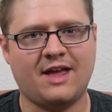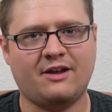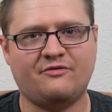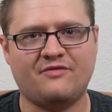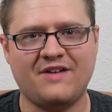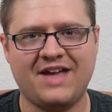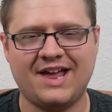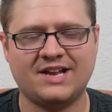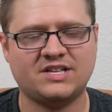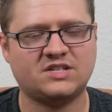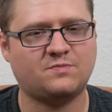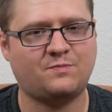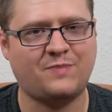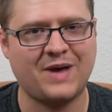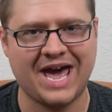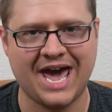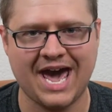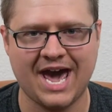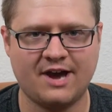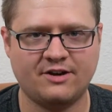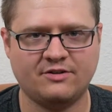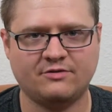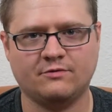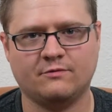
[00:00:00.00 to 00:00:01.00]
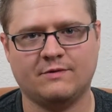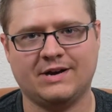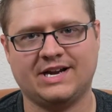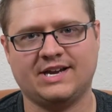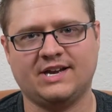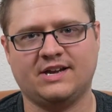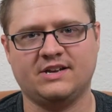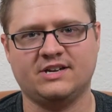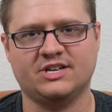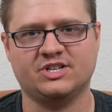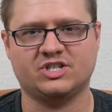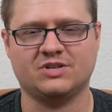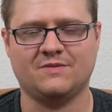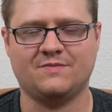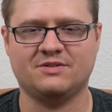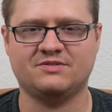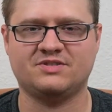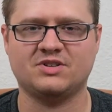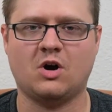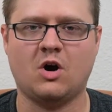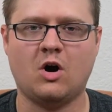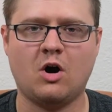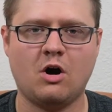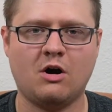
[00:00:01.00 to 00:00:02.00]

Advanced pattern recognition. There's